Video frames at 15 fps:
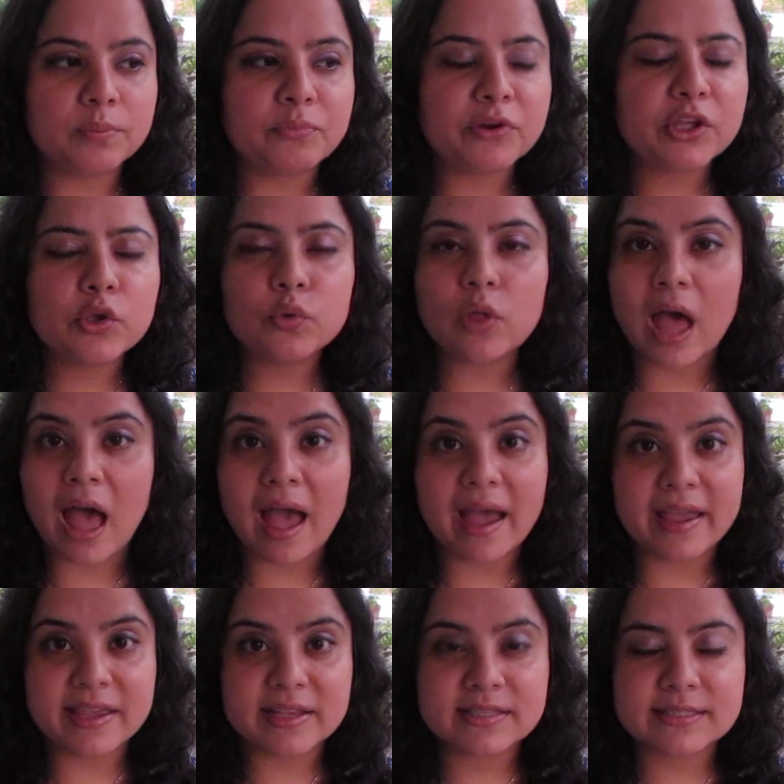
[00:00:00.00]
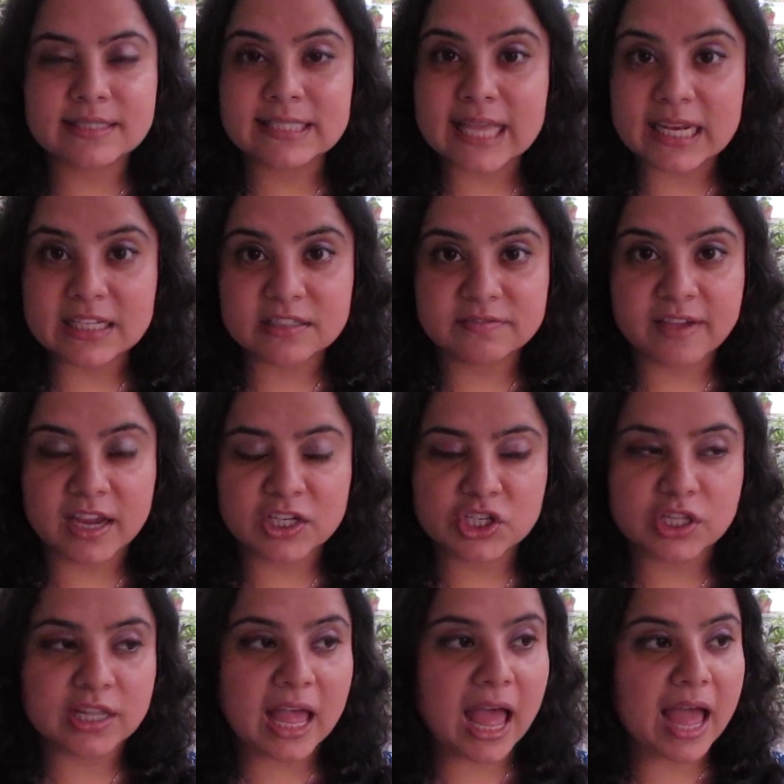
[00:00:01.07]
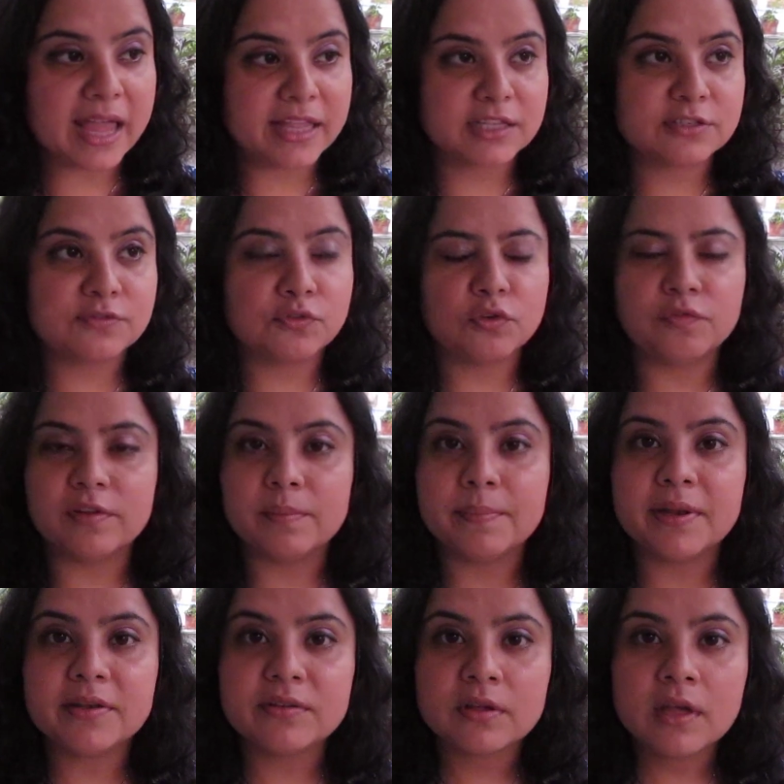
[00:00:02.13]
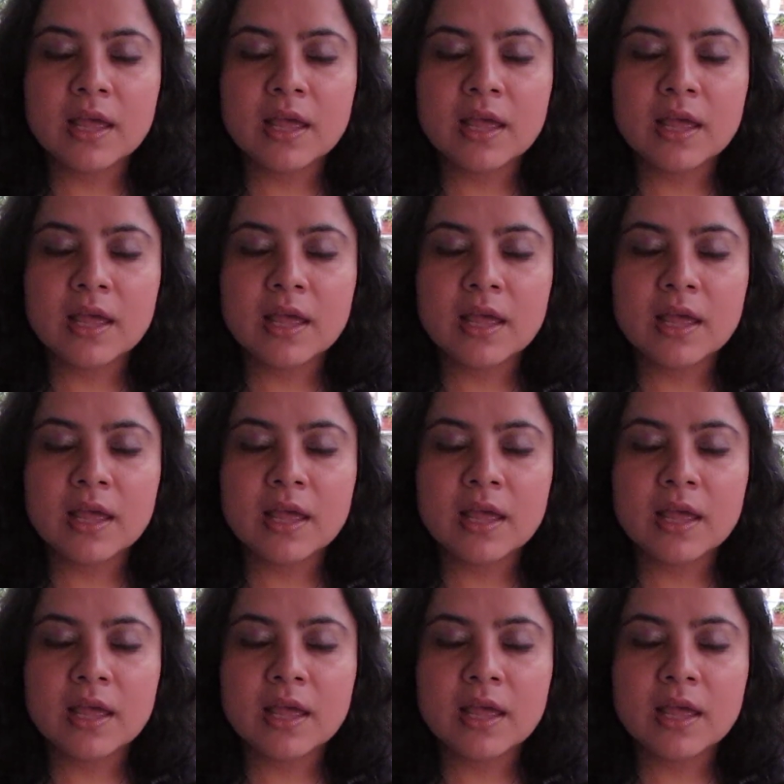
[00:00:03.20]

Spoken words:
bring you the highest satisfaction, the highest fulfillment.